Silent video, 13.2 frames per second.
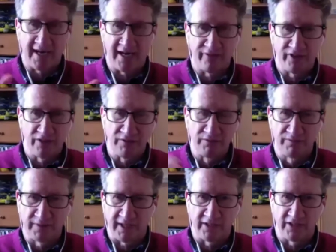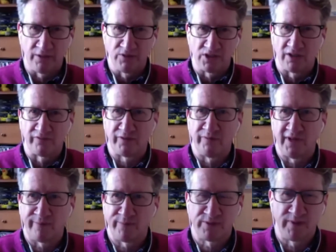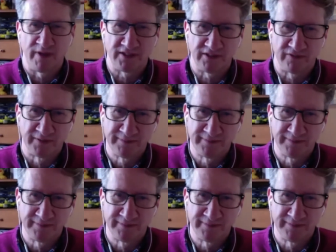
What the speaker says: how you kind of use it from that perspective.